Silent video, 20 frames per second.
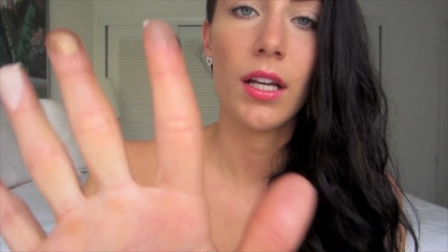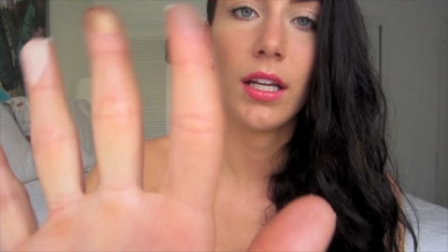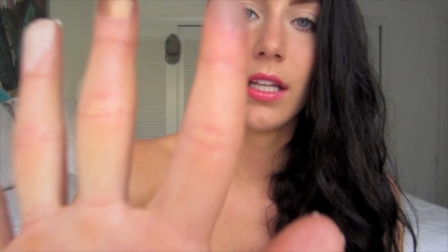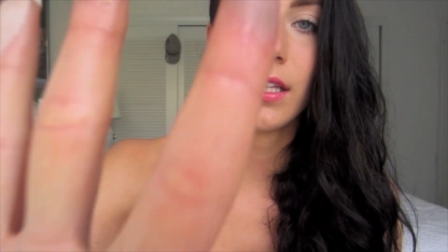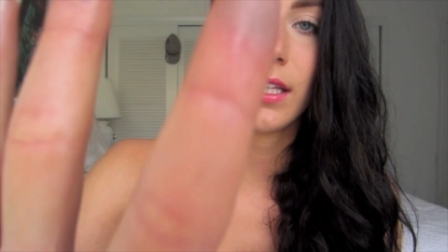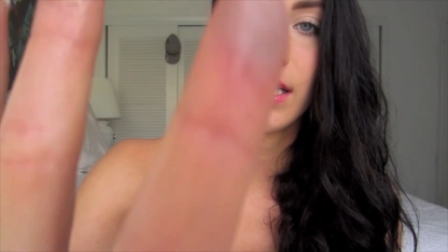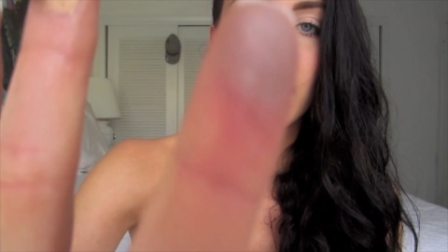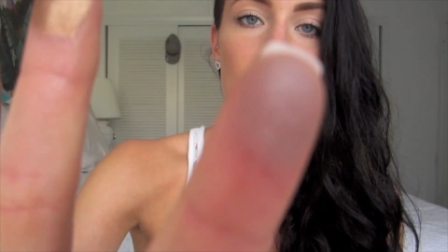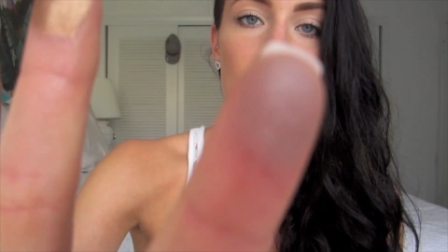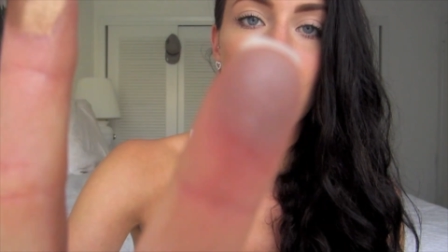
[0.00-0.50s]

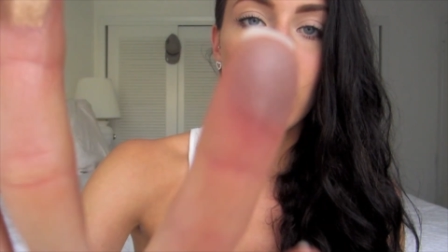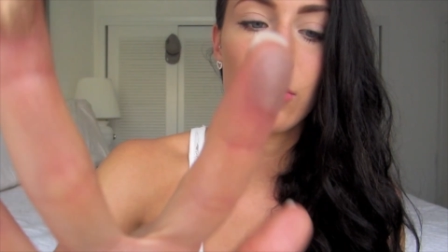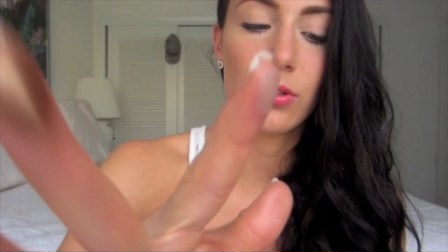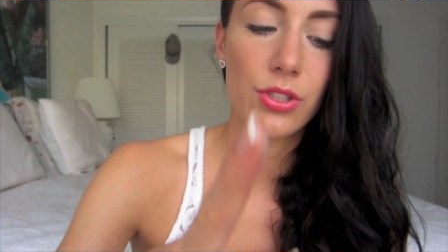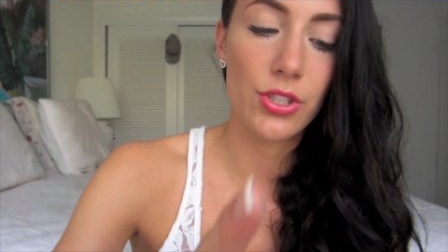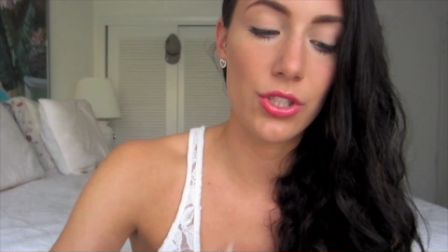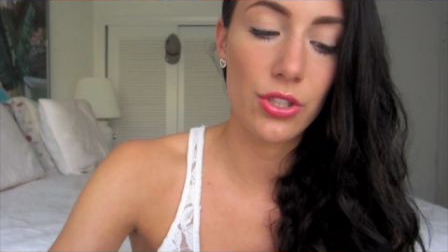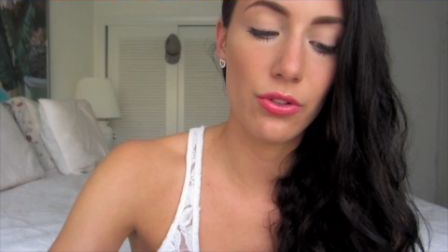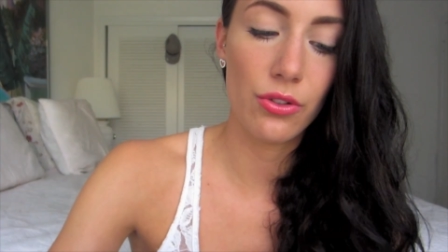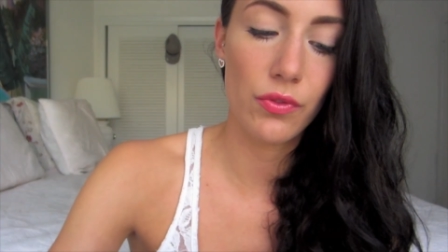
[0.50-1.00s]
I like that
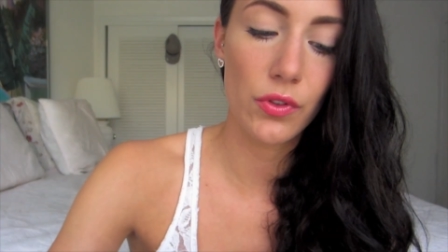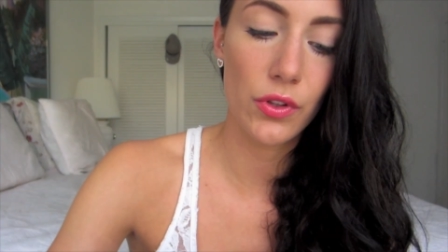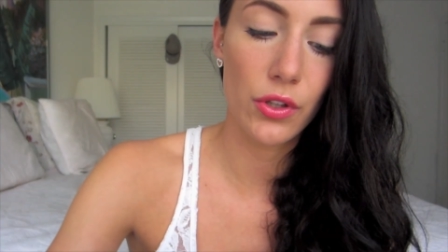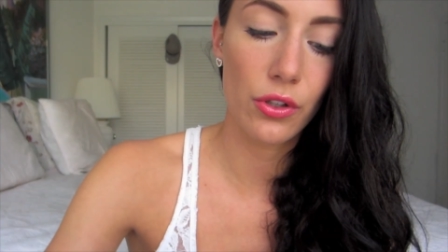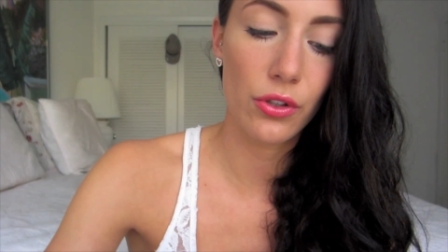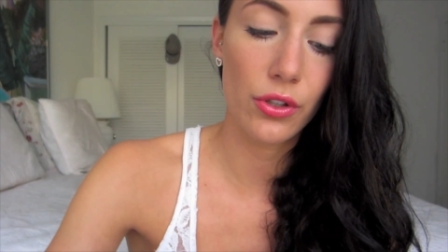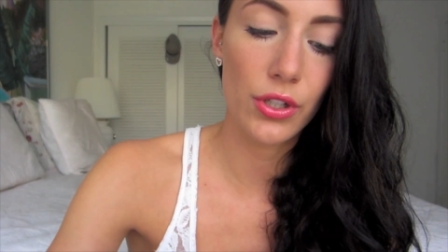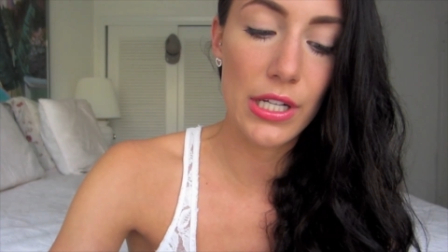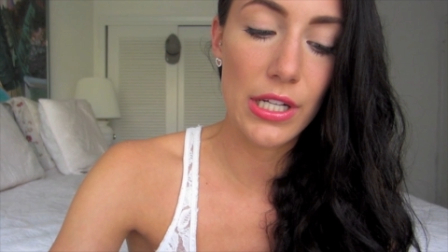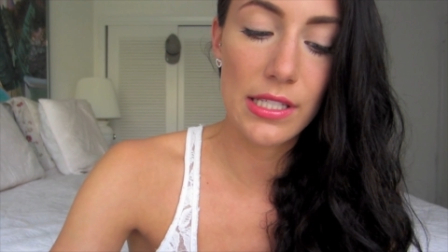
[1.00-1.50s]
one too for the
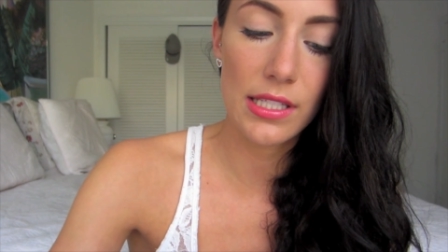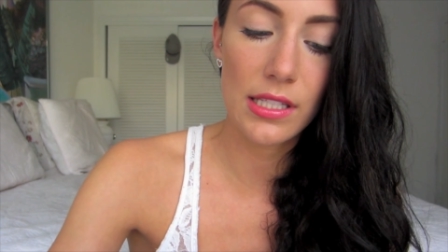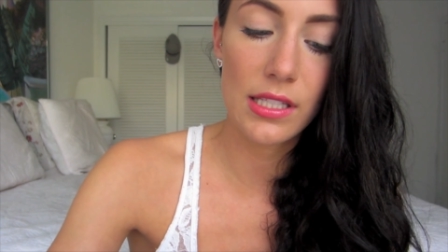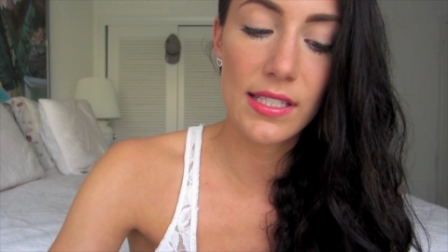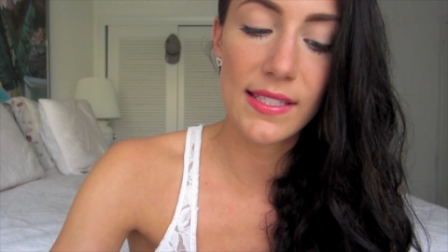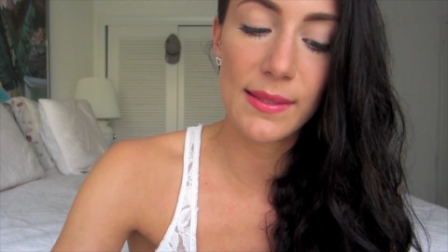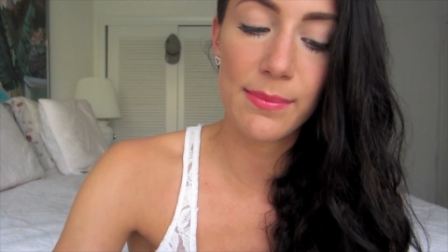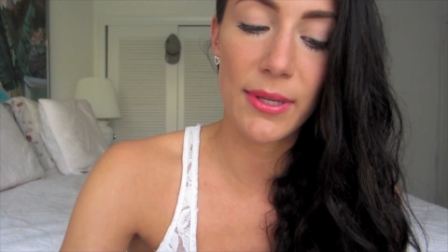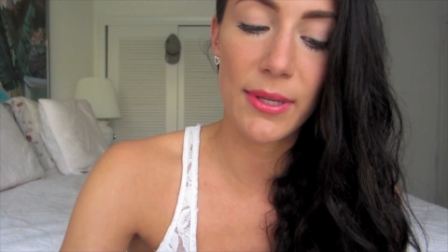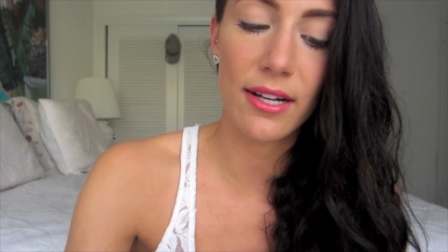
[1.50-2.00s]
crease, and
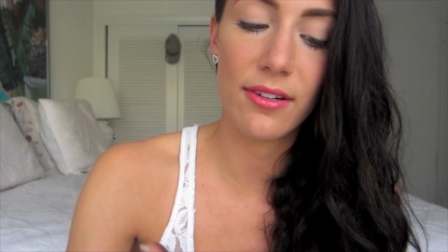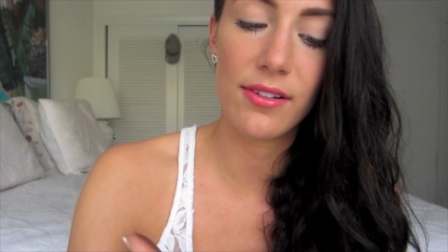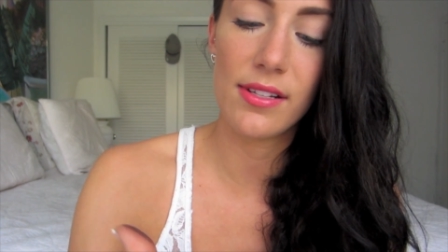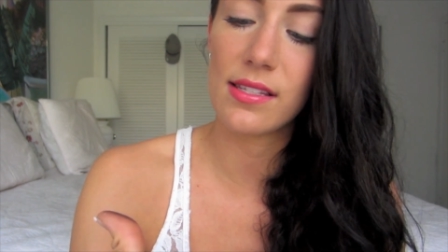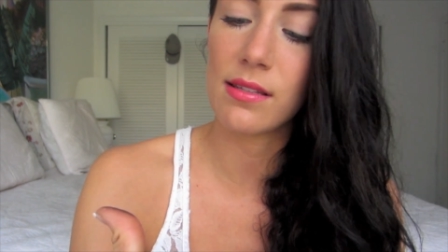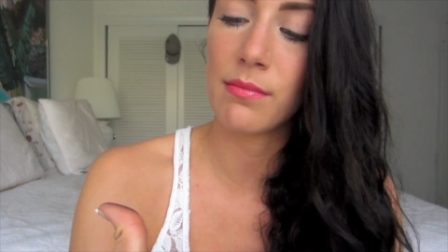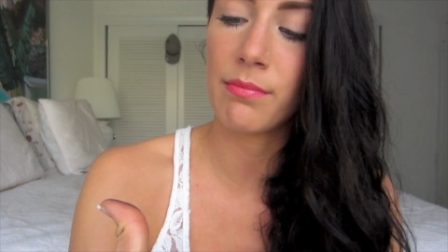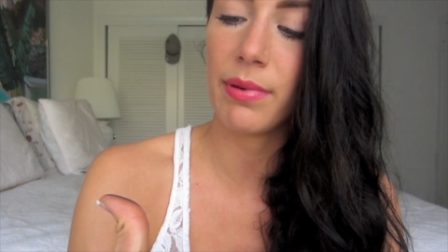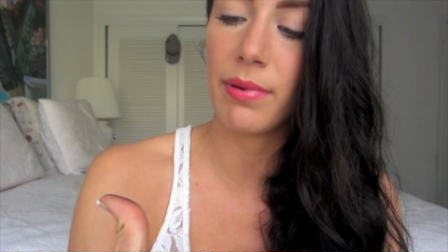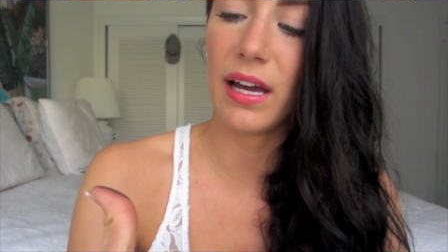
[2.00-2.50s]
this brown
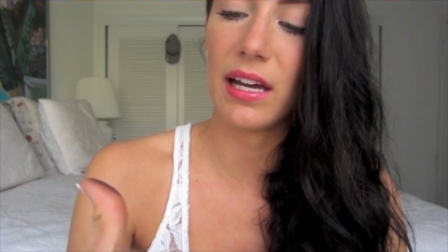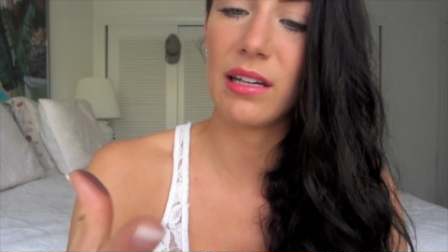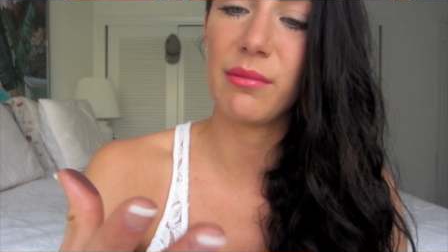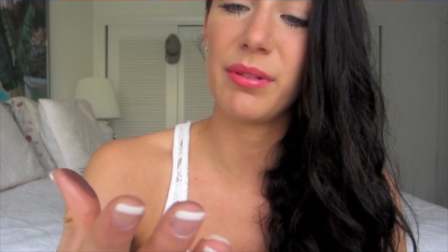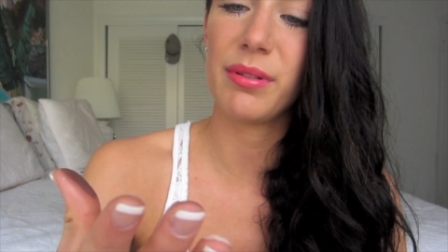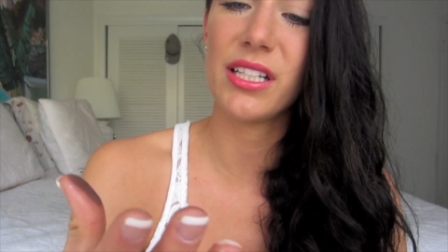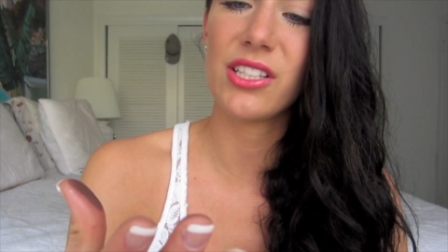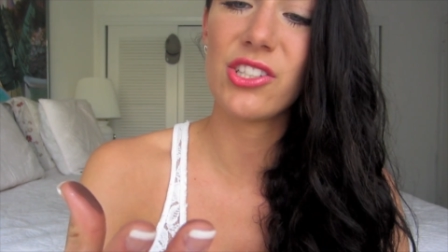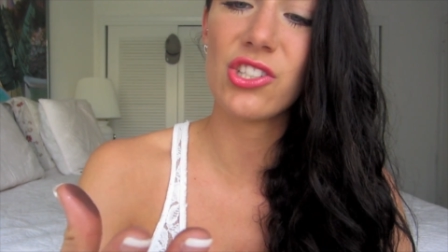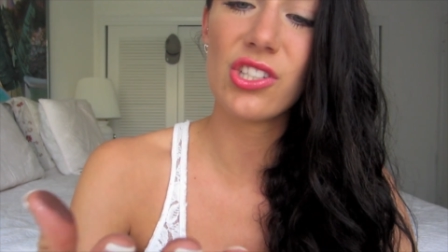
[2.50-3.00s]
isn't bad,
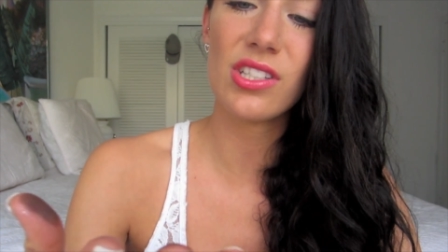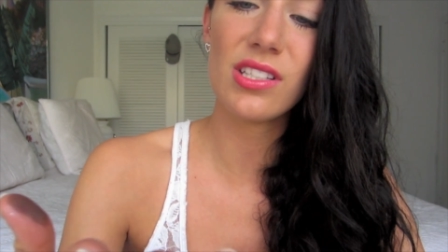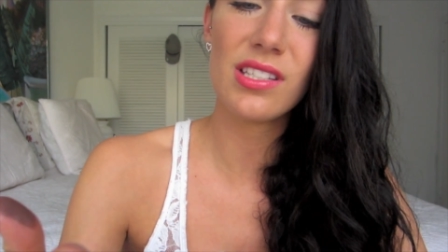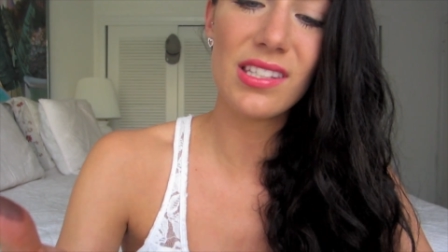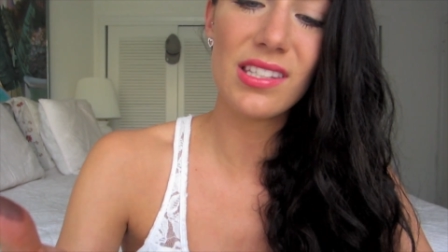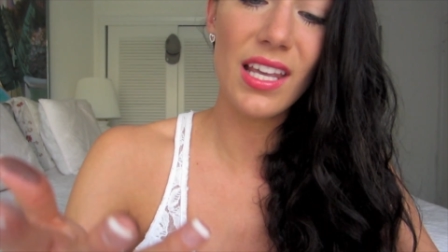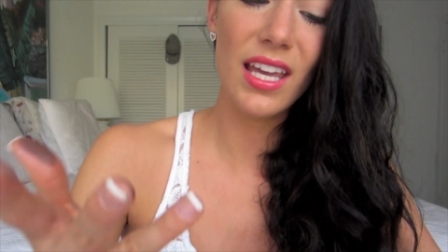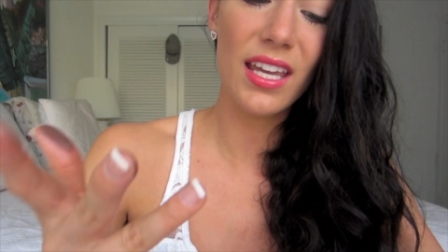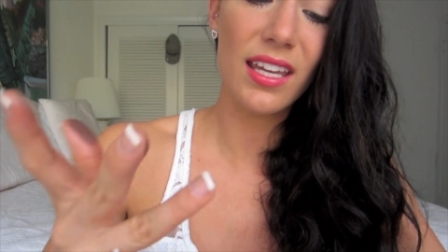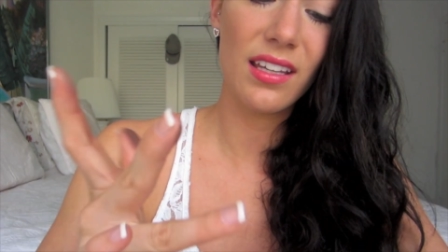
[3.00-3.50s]
but it's
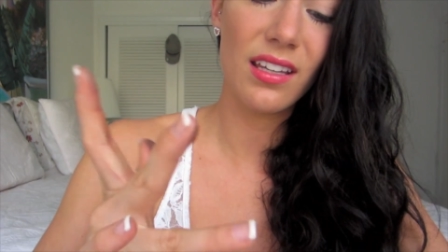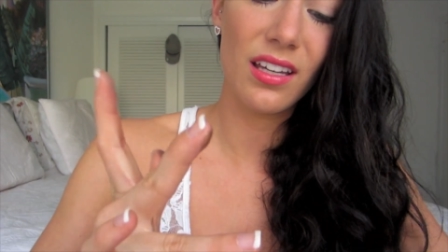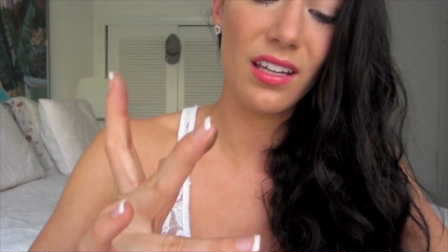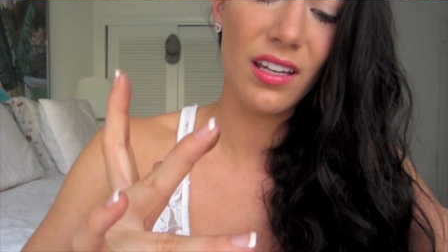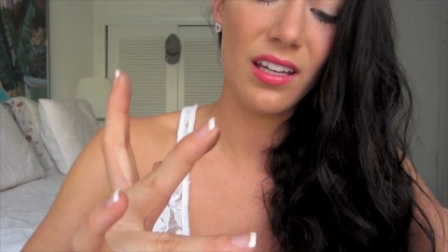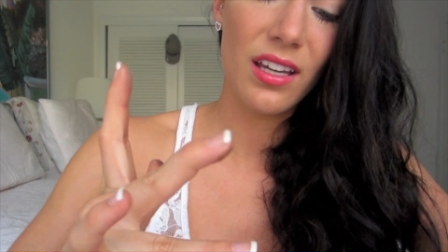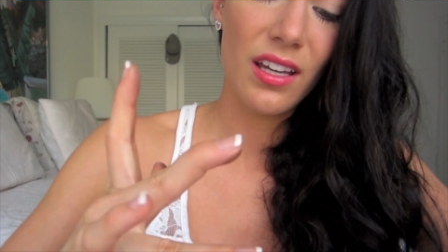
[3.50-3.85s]
just like,